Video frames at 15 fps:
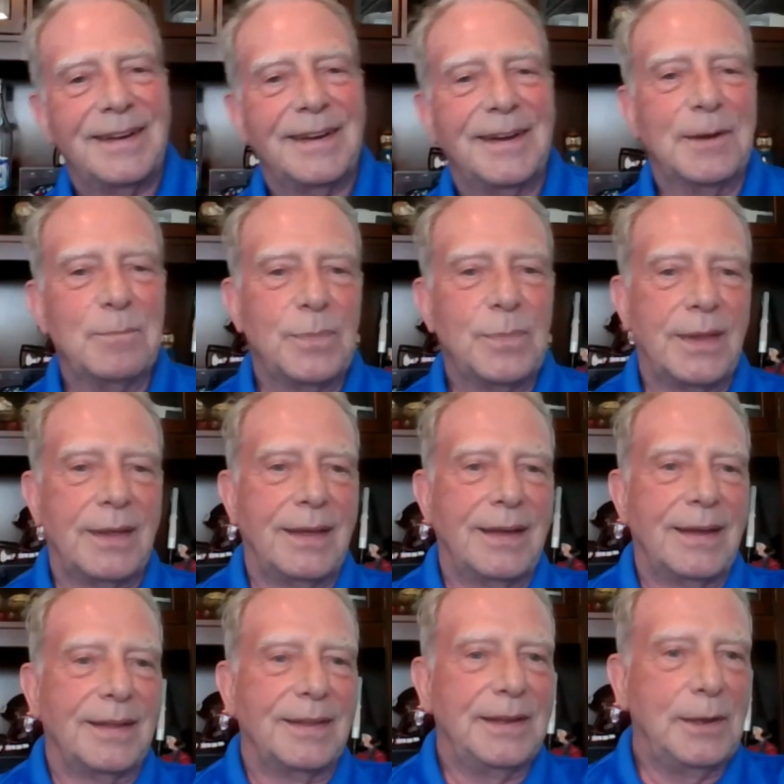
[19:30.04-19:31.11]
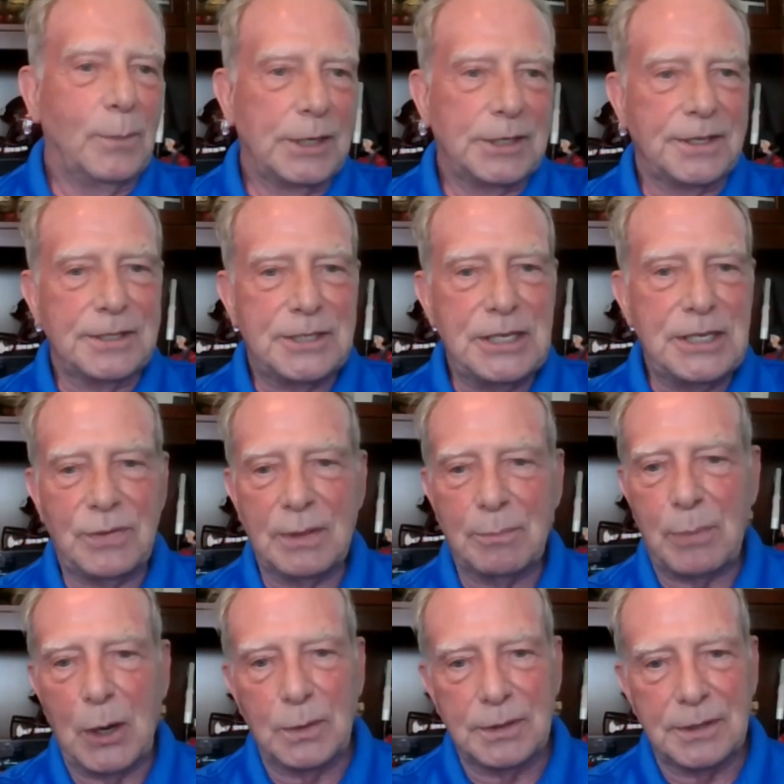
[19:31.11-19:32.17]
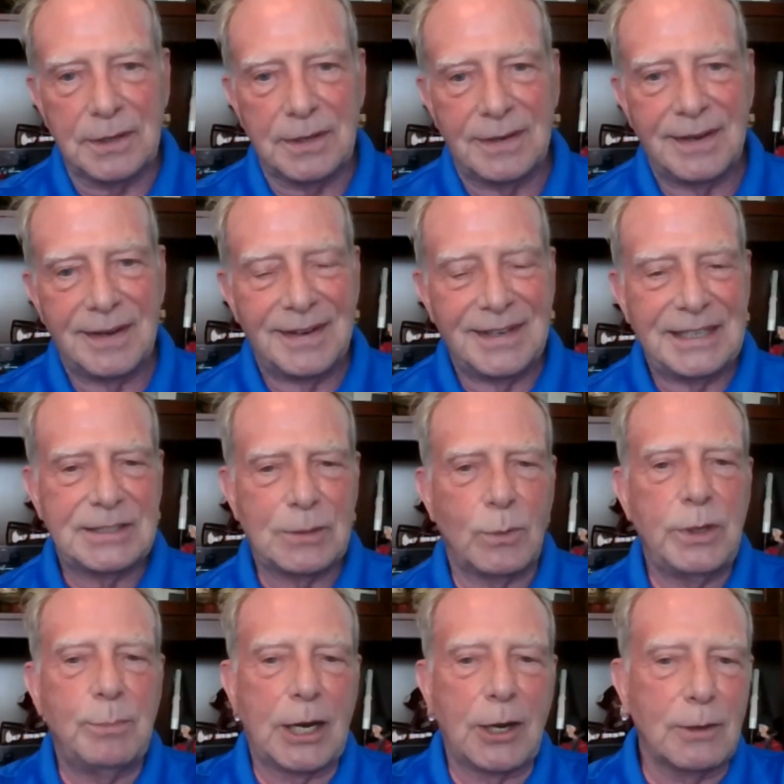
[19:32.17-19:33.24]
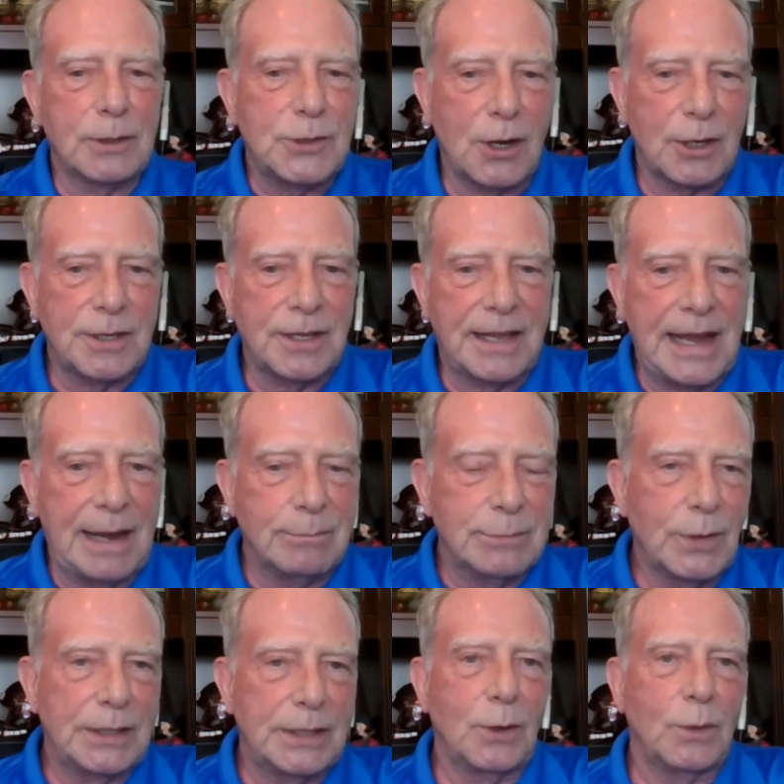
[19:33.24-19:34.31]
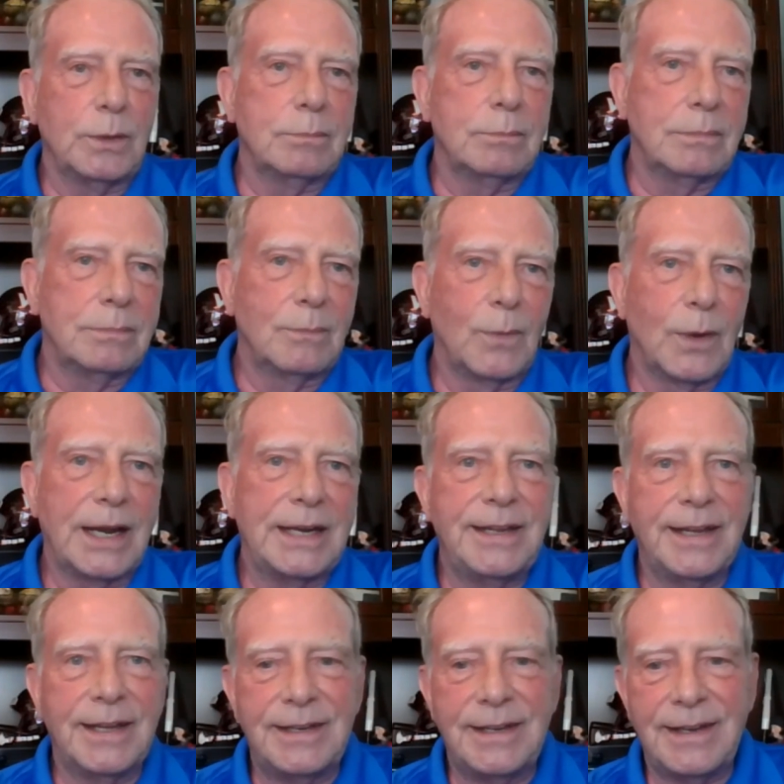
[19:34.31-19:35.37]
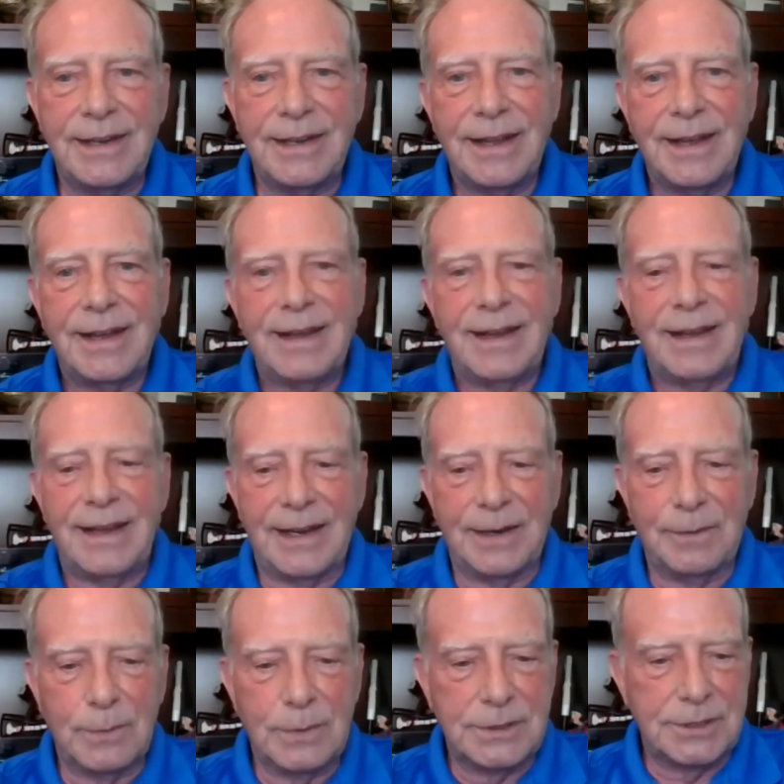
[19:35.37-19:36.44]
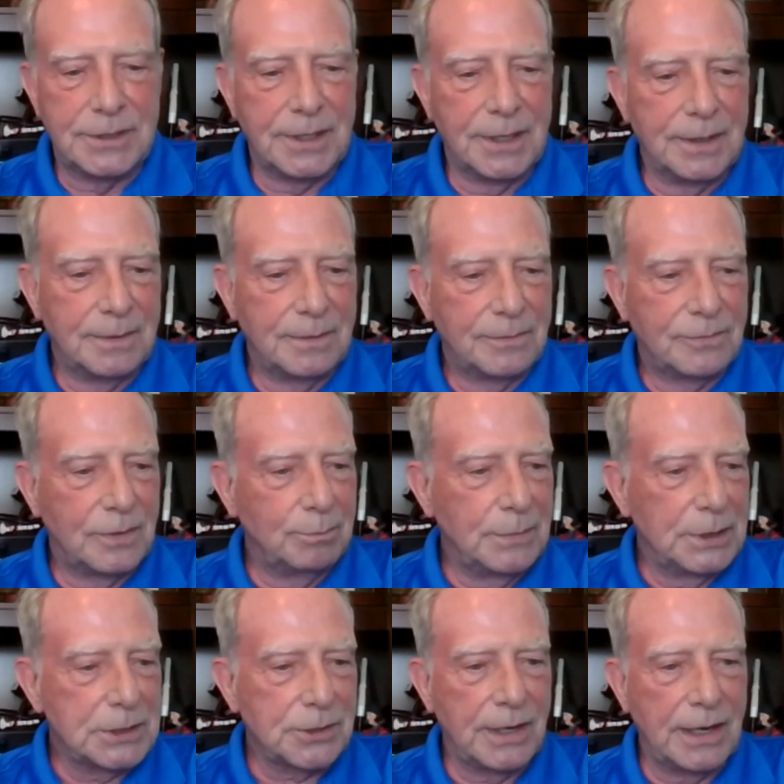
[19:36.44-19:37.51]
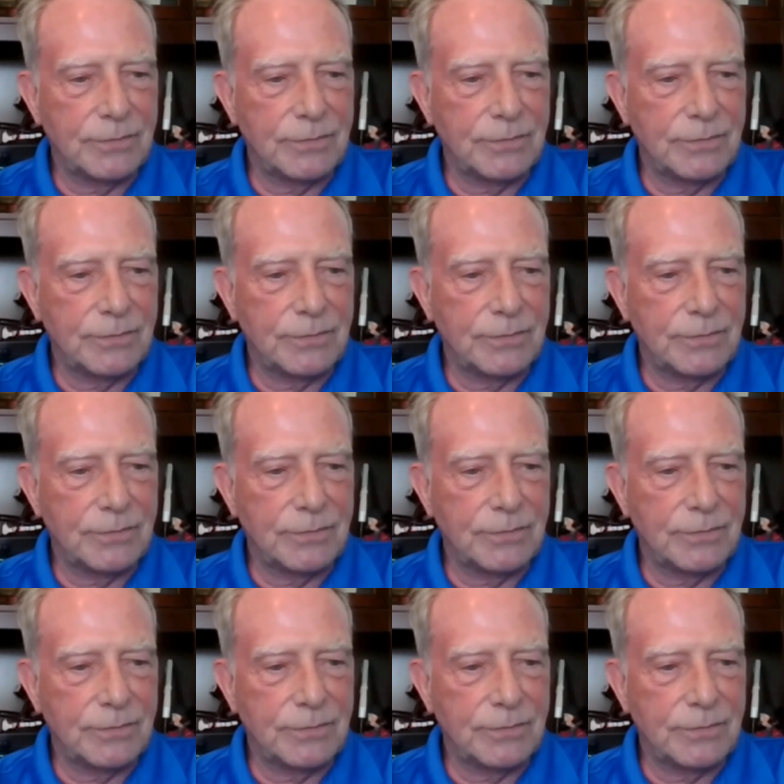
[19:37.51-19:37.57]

So he went to the chief of the boat and he said, "Well, you better go talk to the captain." So I told him what I did, and it was from Mr.